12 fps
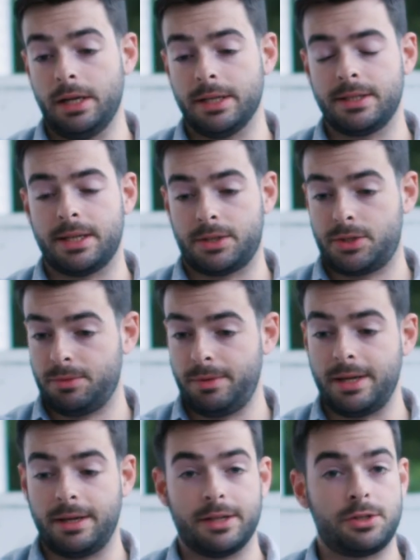It's not
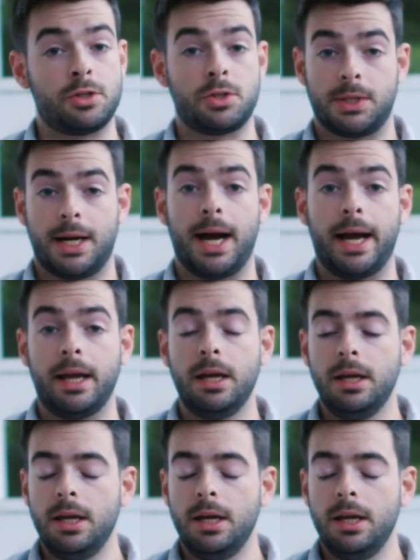sweet, it's just dry.